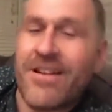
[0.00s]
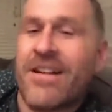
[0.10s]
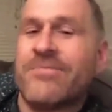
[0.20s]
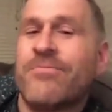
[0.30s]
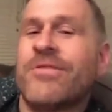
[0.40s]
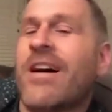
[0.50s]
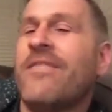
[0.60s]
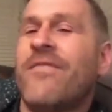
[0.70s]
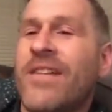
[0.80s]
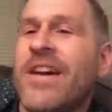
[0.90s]
You know, so
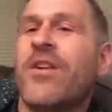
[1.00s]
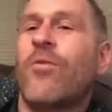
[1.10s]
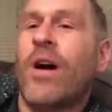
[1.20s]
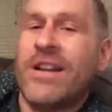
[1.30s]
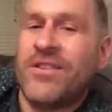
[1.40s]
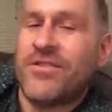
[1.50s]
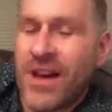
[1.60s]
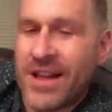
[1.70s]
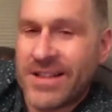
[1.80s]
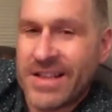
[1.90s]
I find that quite
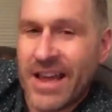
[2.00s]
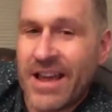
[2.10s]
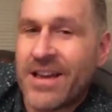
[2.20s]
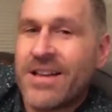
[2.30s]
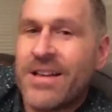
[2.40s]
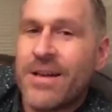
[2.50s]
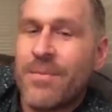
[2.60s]
interesting.